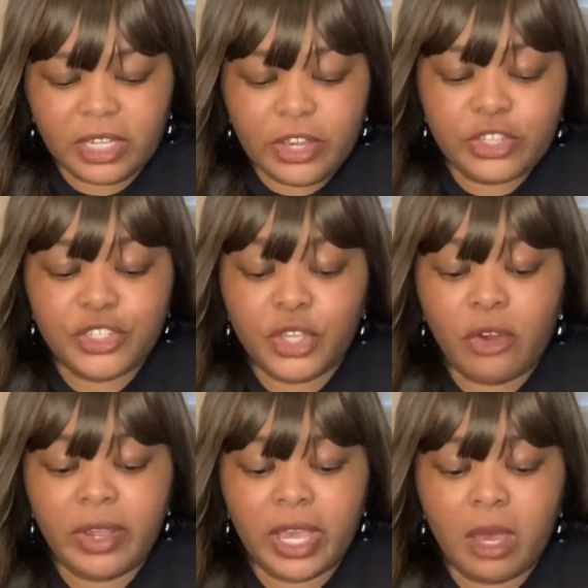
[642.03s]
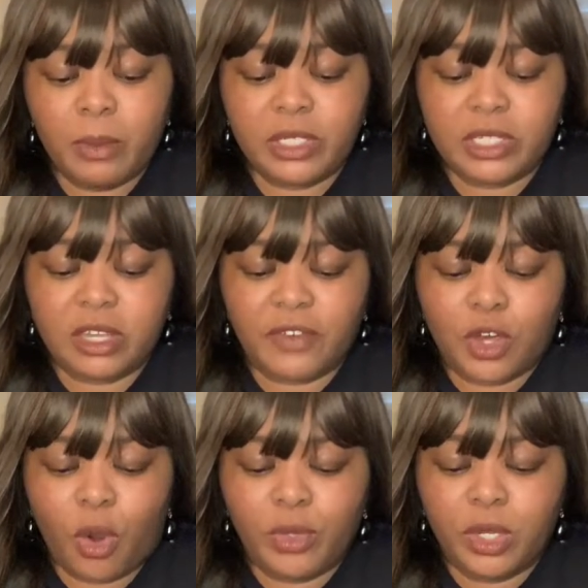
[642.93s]
Stirring images of a
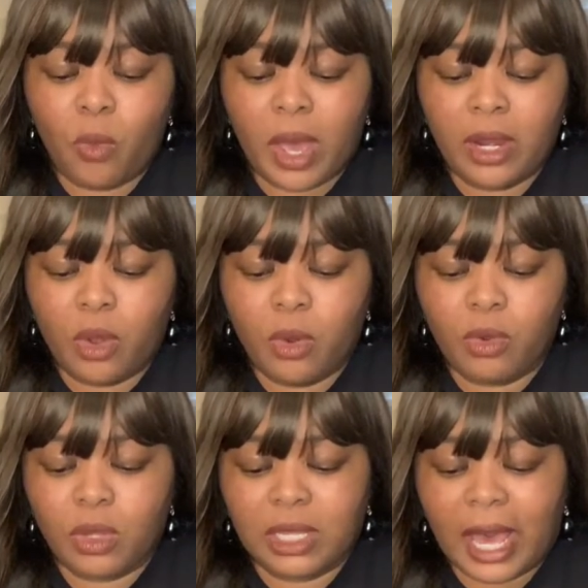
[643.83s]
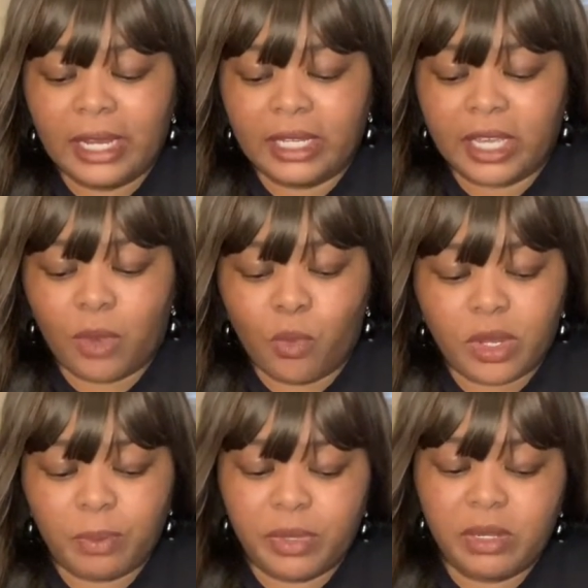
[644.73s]
golden white oak, lightning, and what
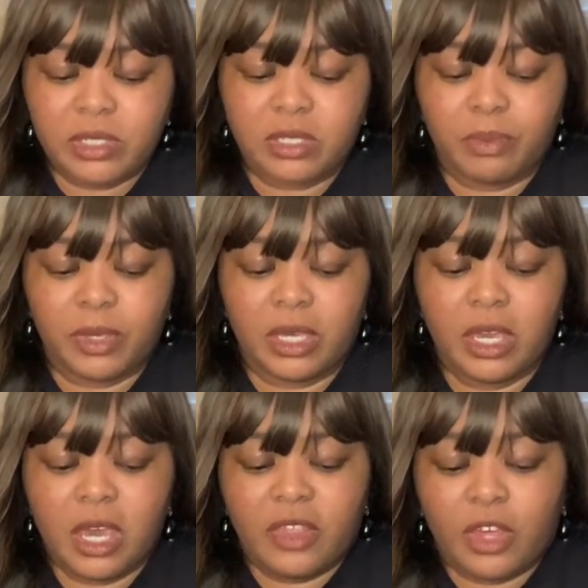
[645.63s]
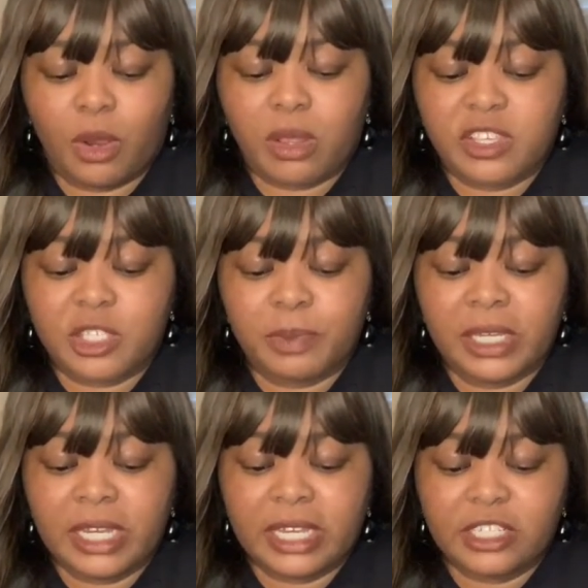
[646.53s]
appears to be the earth
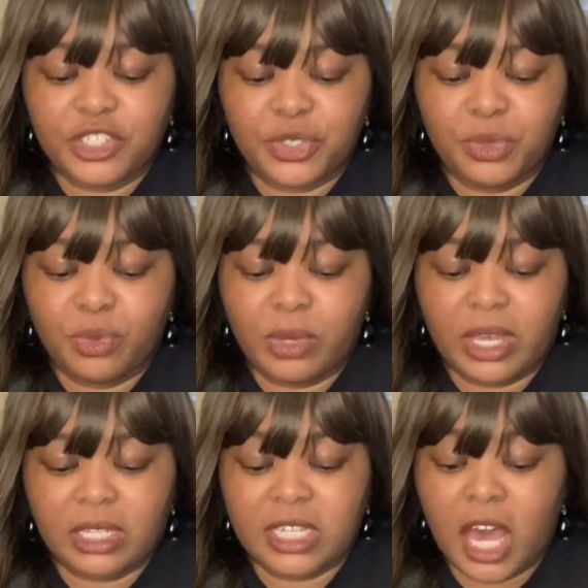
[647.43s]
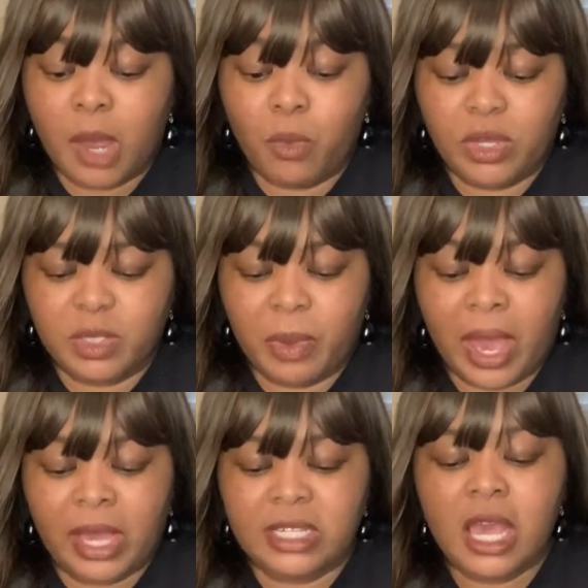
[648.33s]
splitting in two in a time once
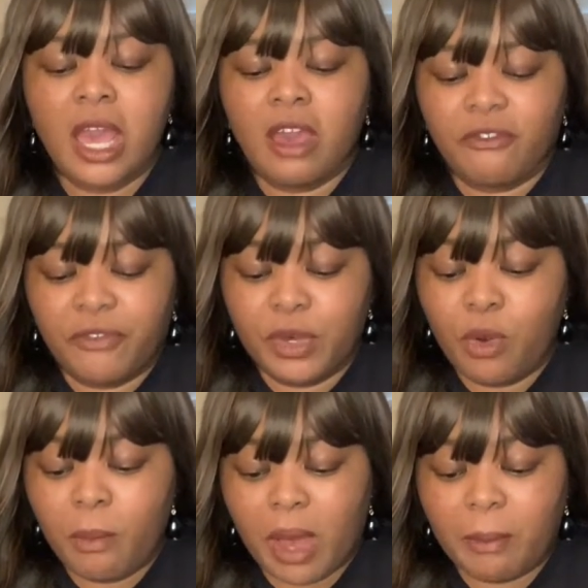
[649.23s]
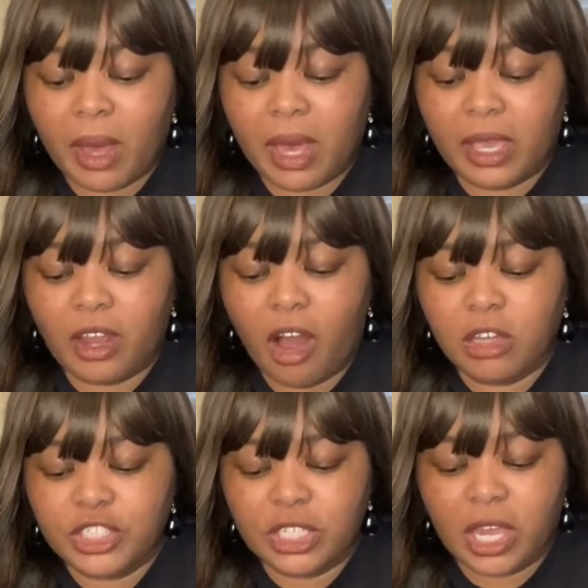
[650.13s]
past, fill my mind,
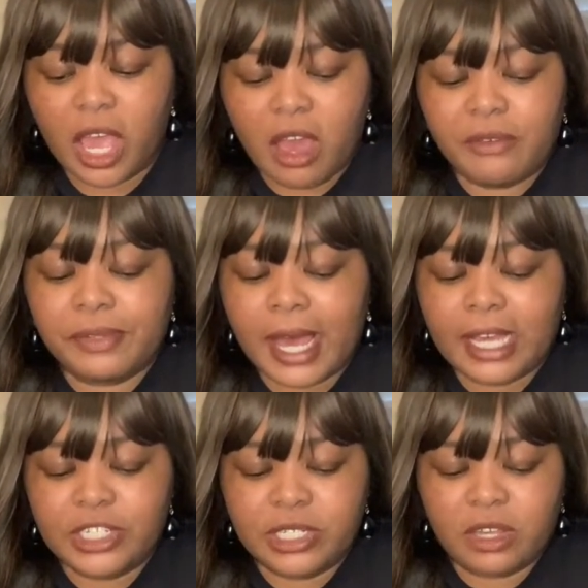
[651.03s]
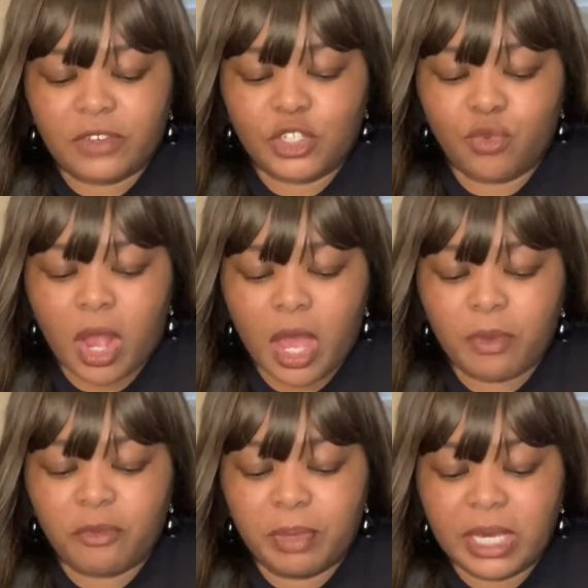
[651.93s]
haunting flashes of a tribe
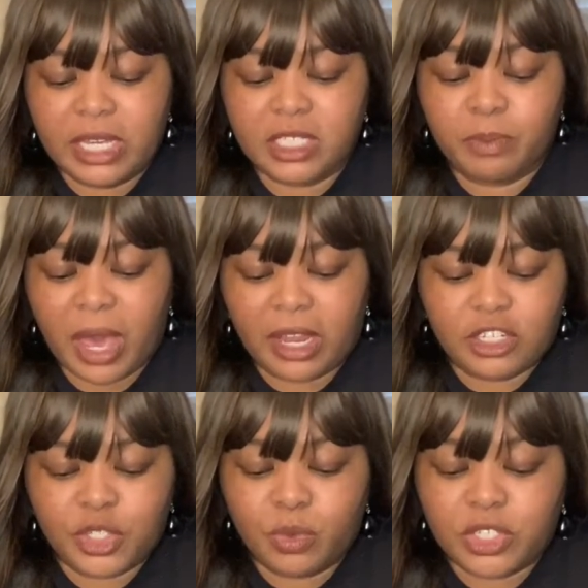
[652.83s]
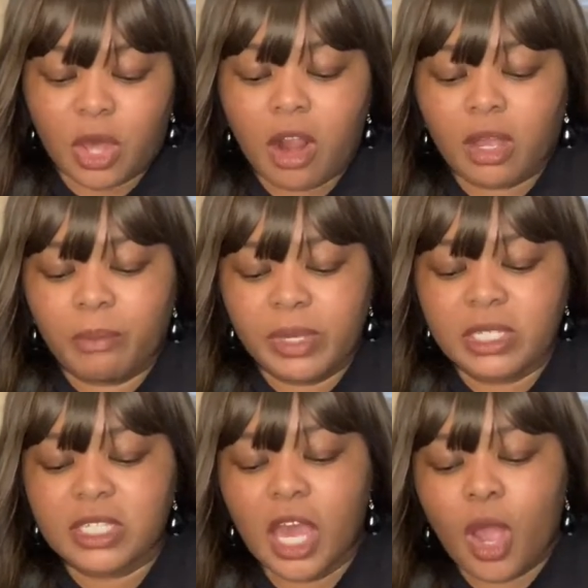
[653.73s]
of beings banished to a dark
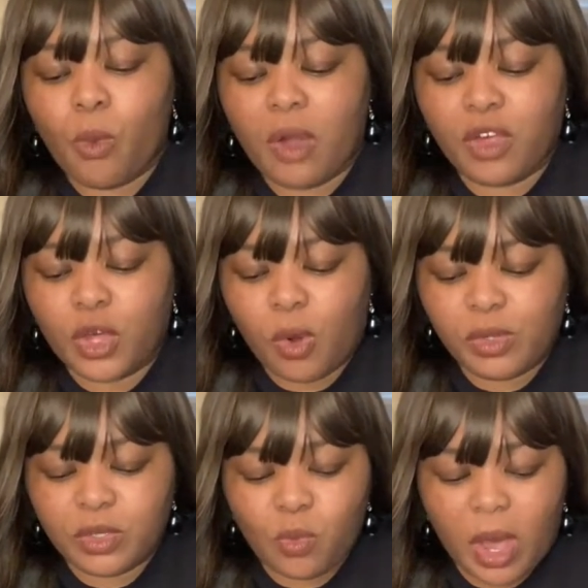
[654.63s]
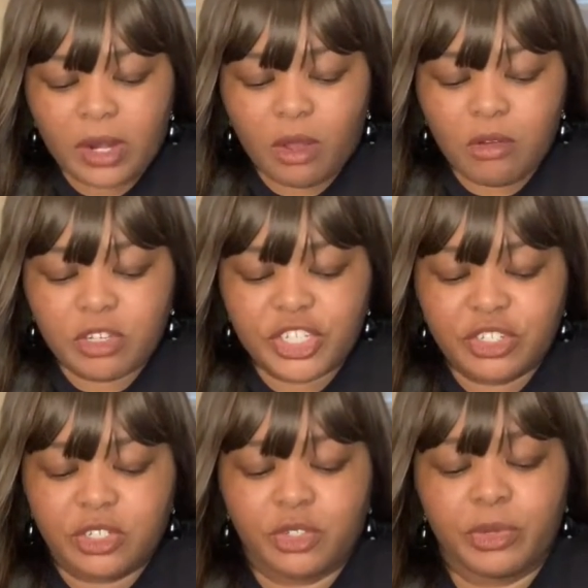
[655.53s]
abyss, while the golden white oak
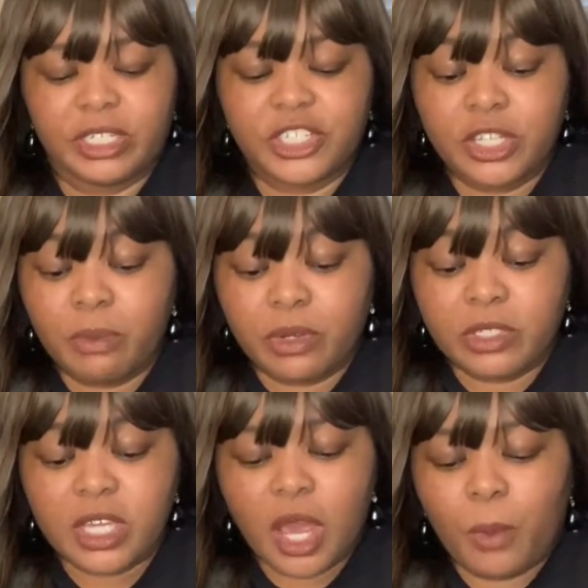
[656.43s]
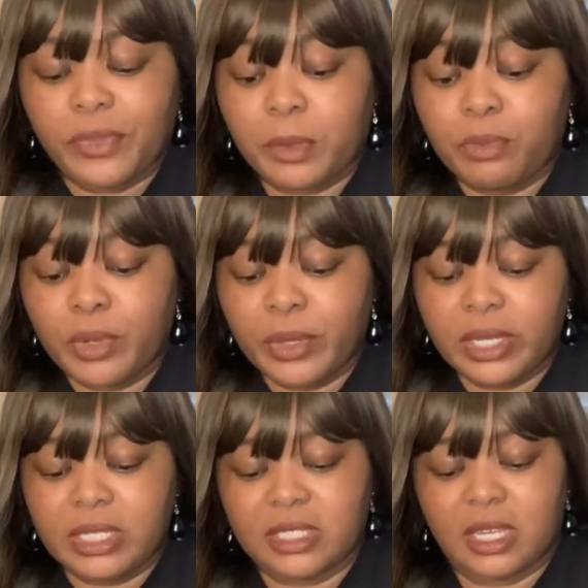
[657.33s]
tree shimmers with a
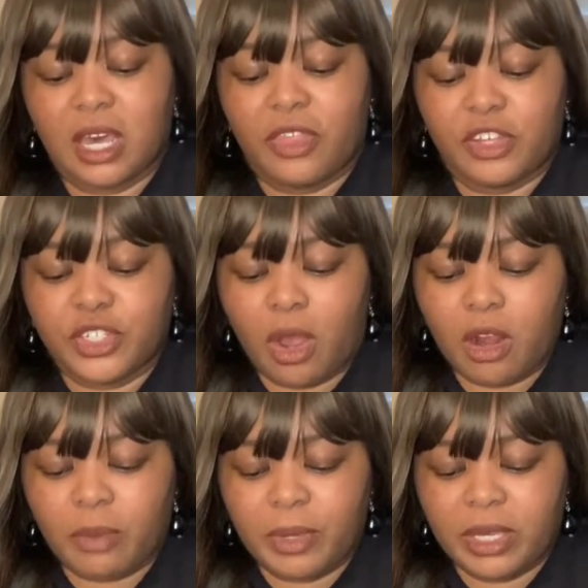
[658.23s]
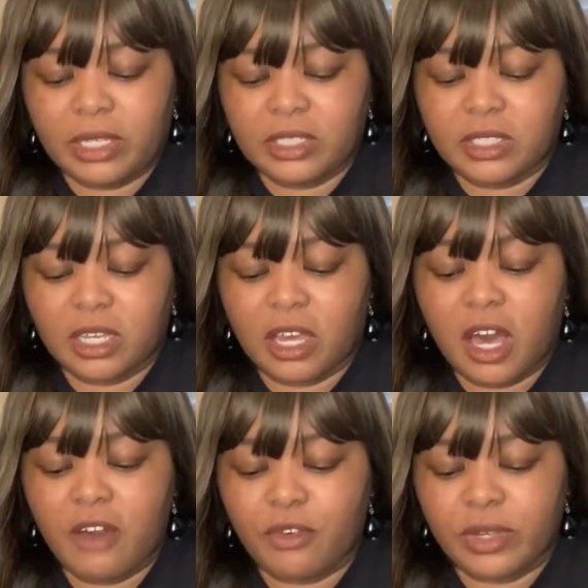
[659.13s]
brilliance the dark beings
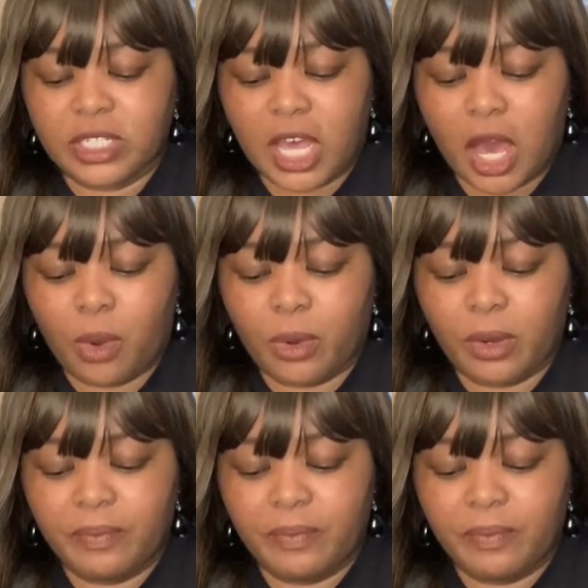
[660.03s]
cower in terror,